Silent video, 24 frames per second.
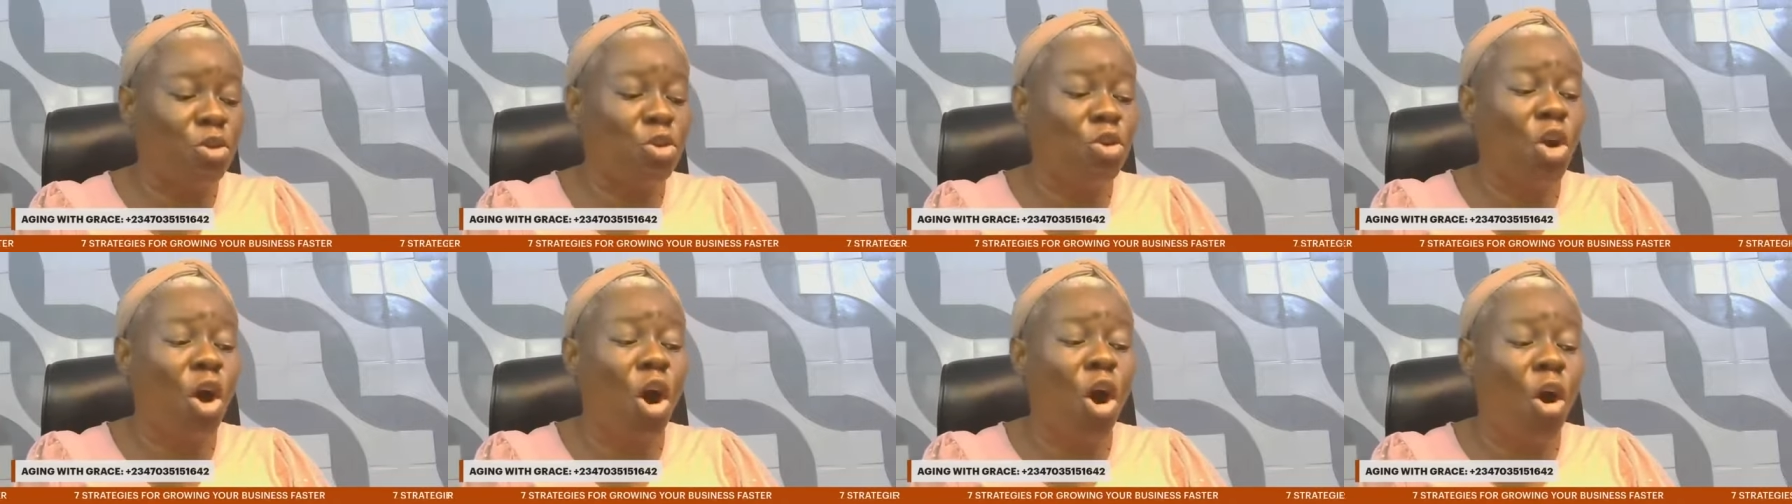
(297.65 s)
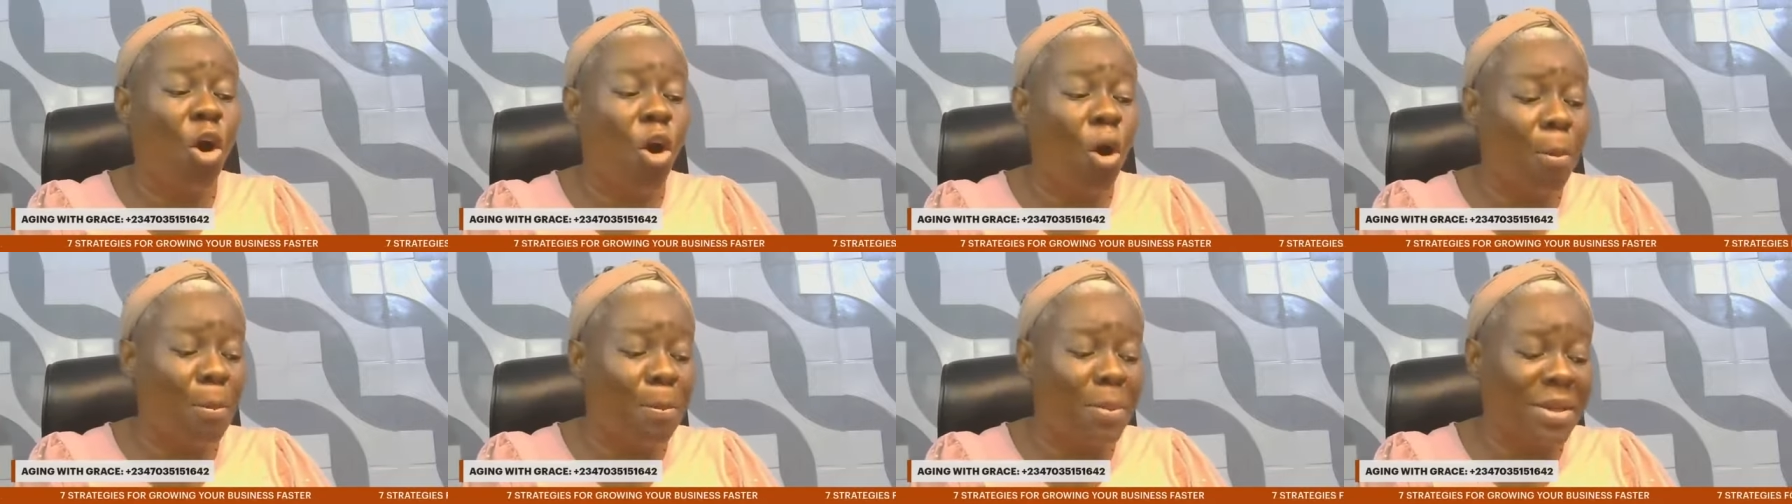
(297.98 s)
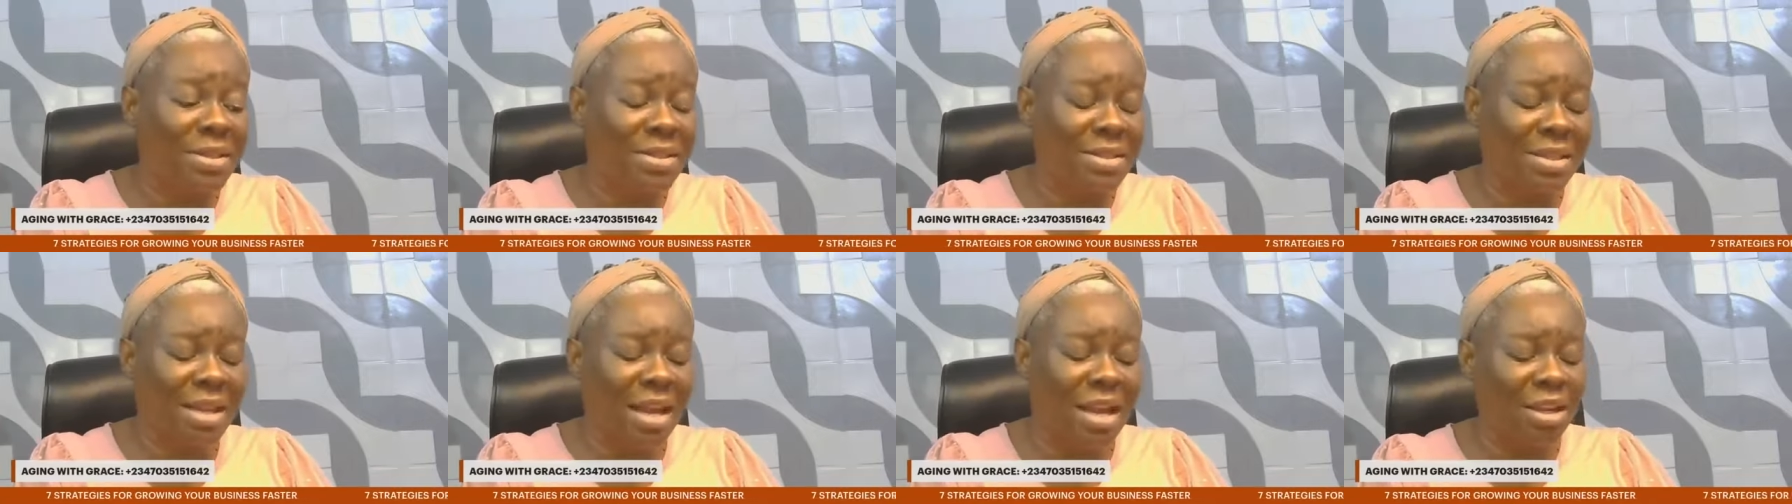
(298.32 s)
Your own
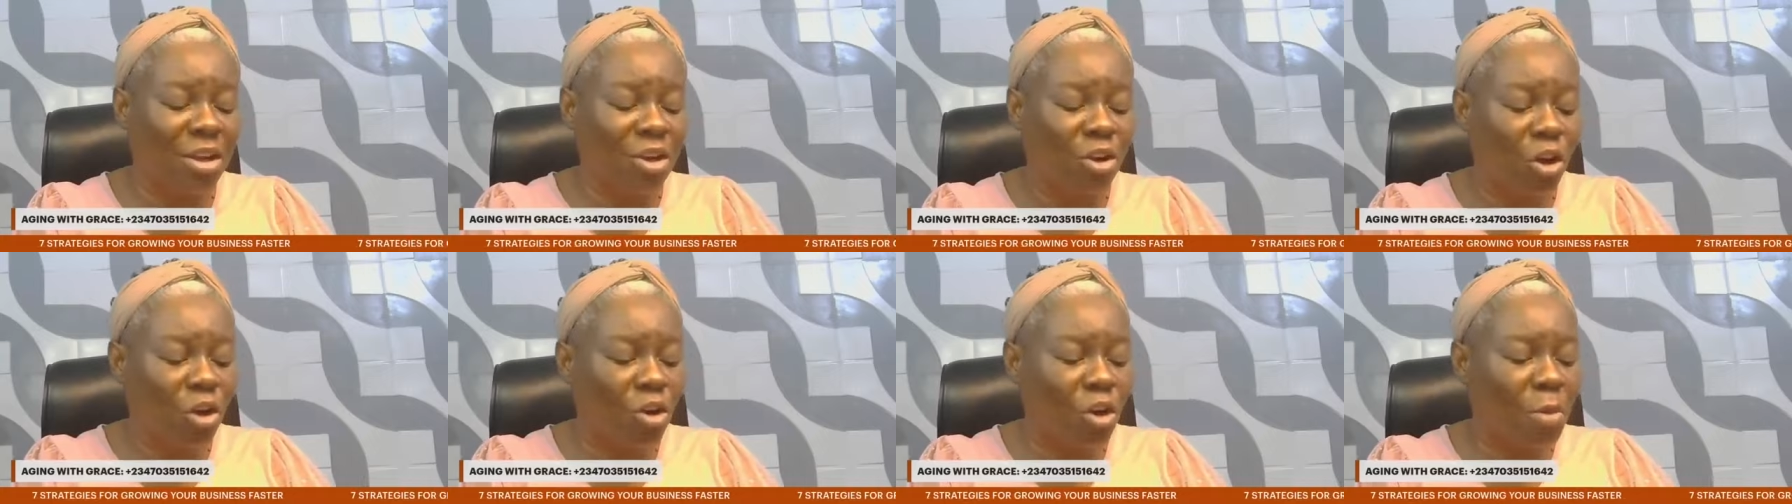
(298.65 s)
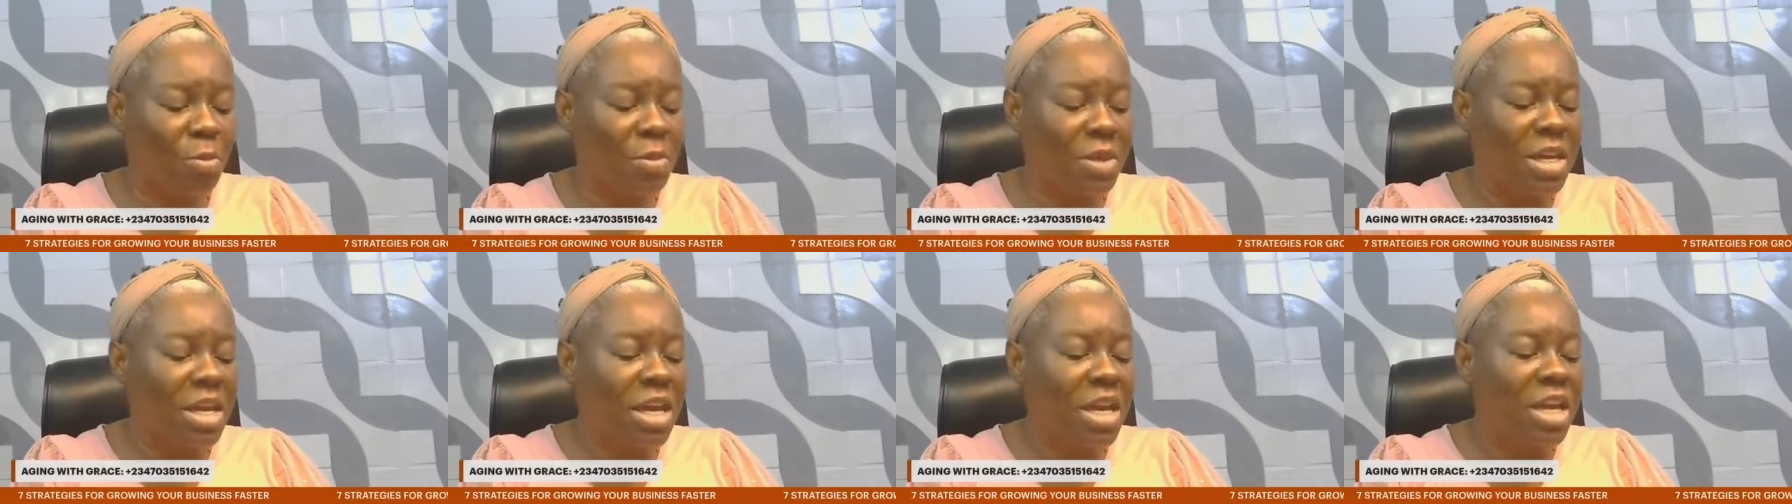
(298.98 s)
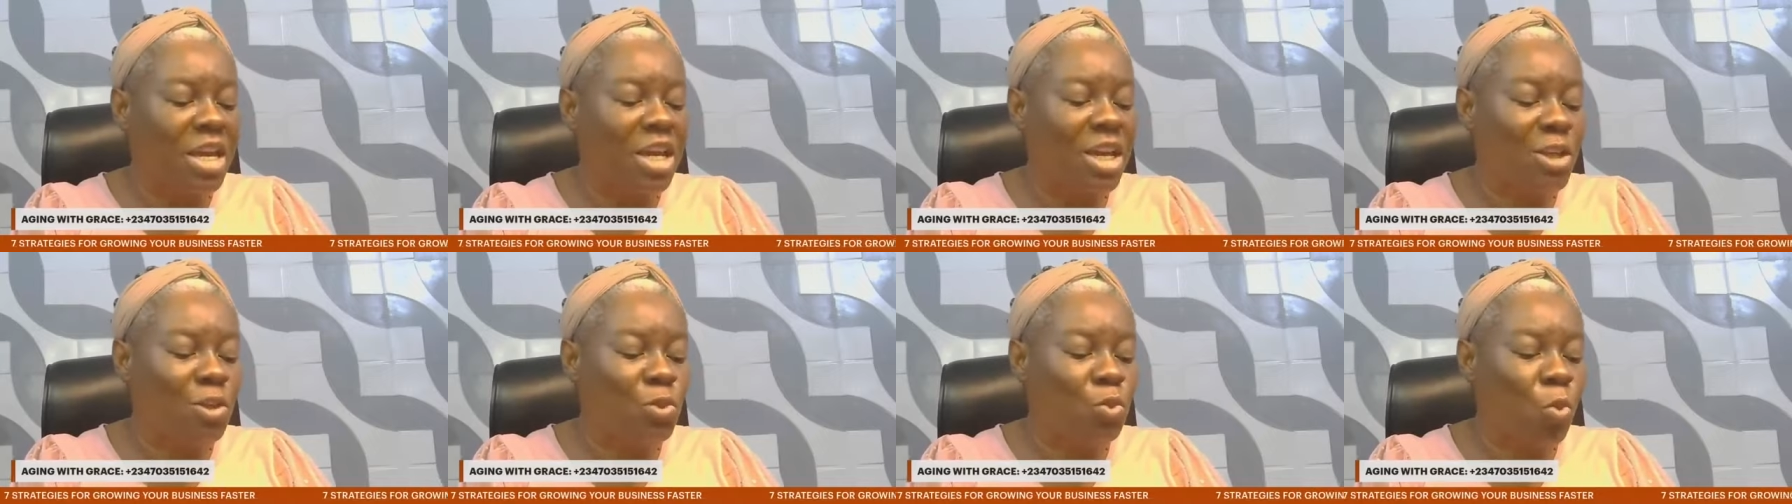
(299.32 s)
personal economy
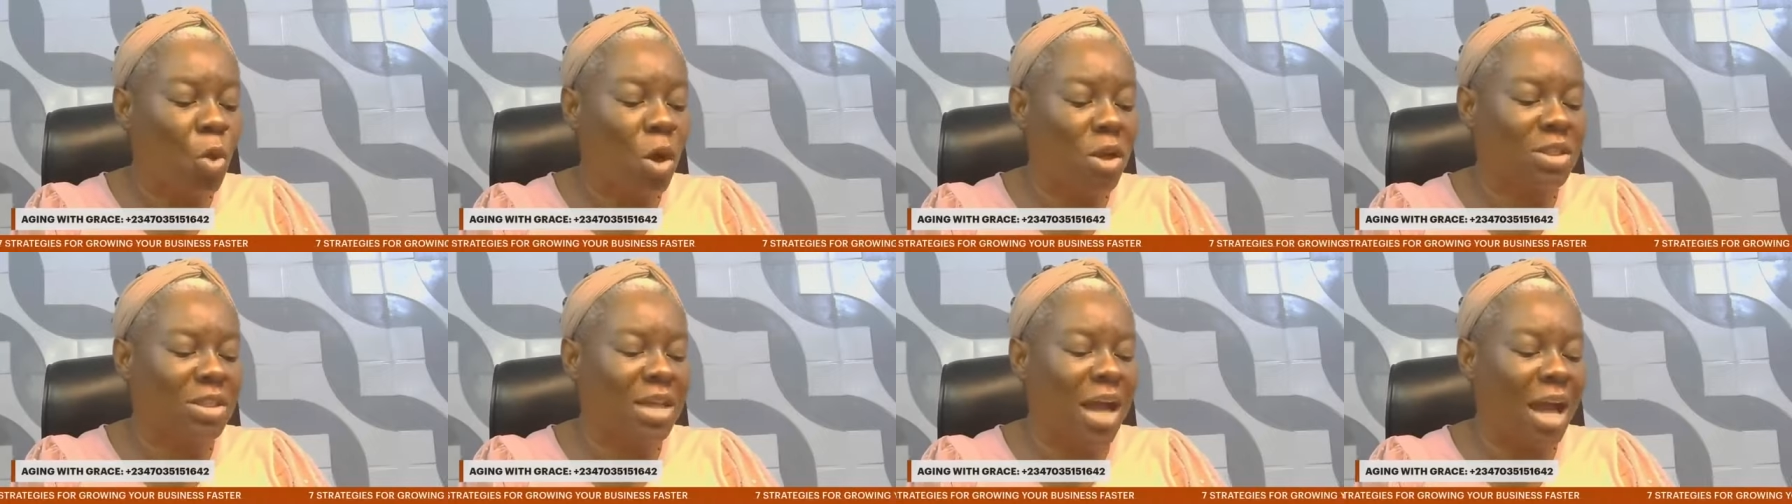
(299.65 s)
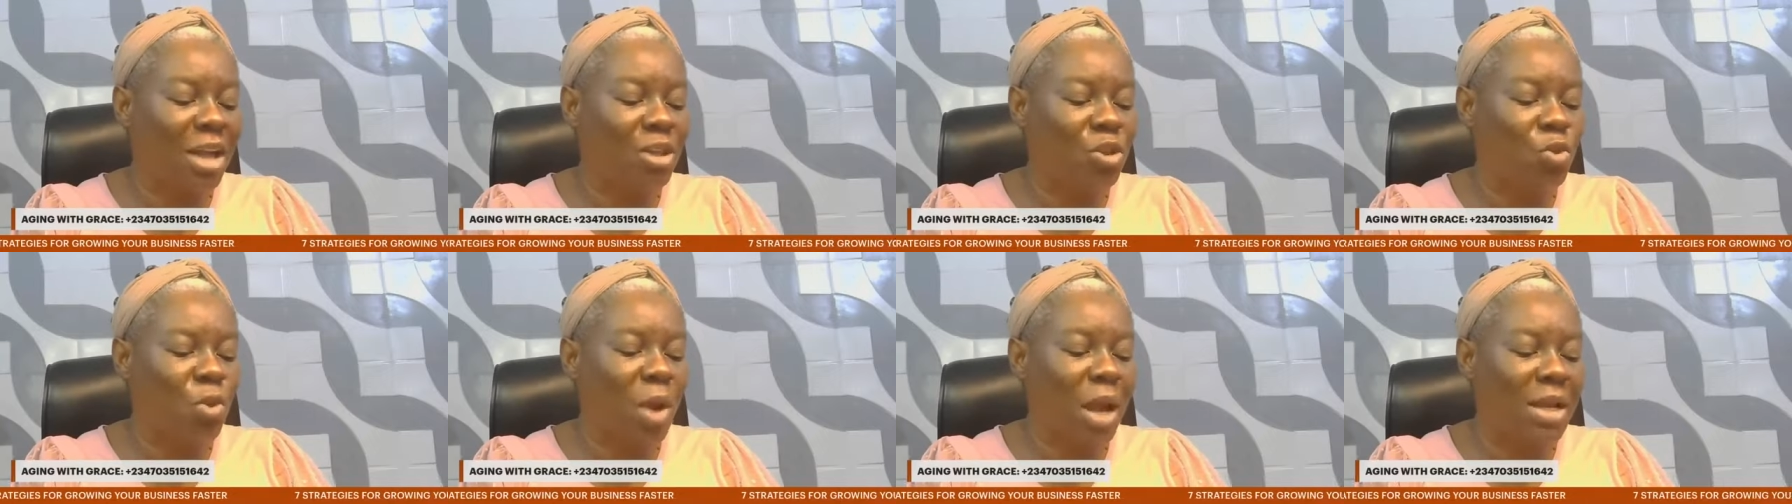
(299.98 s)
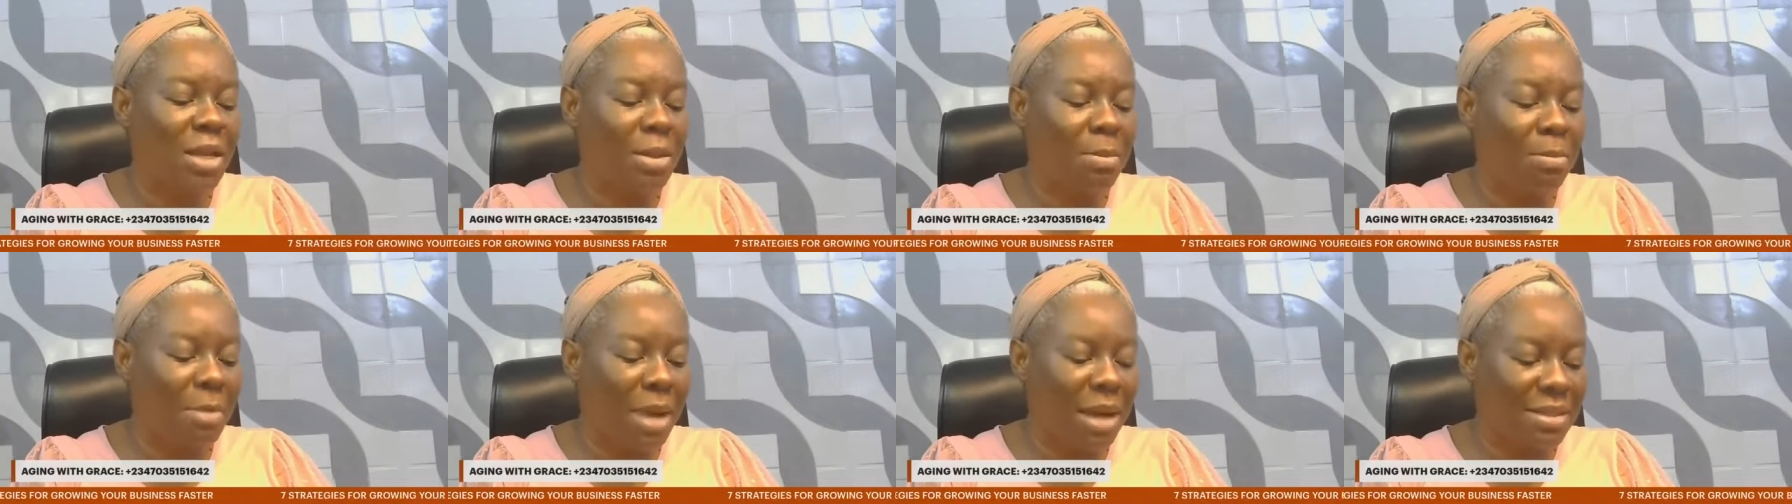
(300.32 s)
is what
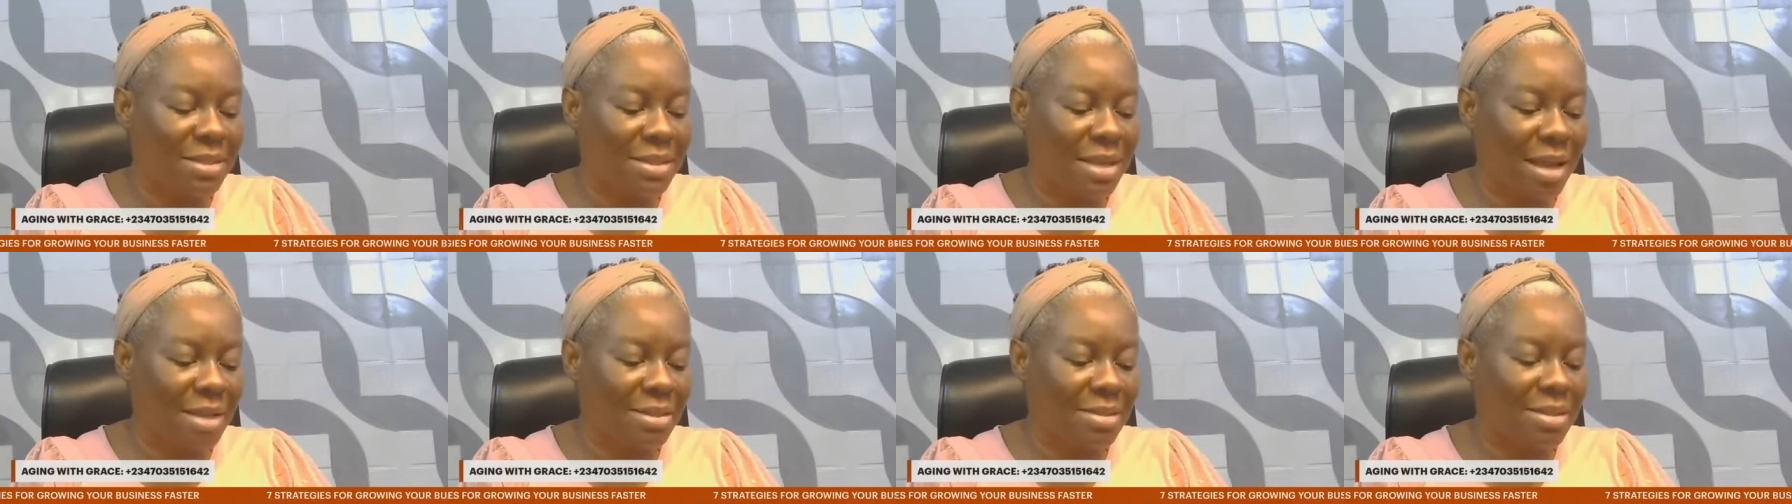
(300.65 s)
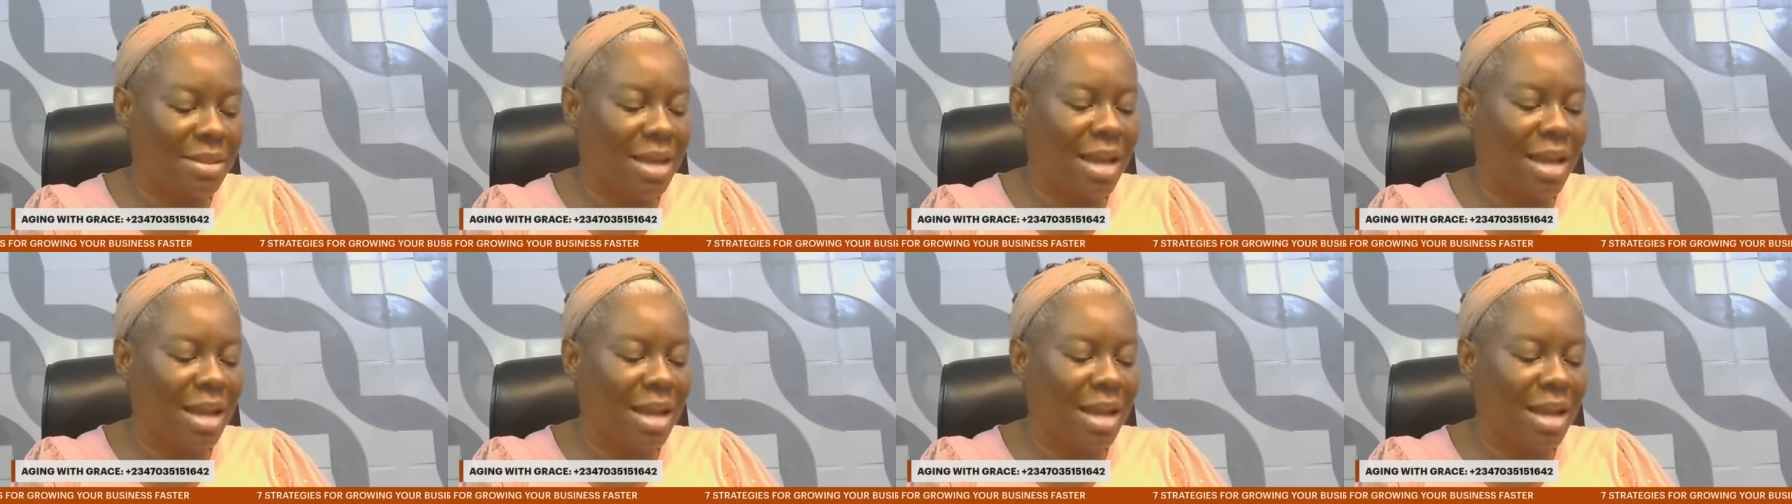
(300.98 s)
actually matters.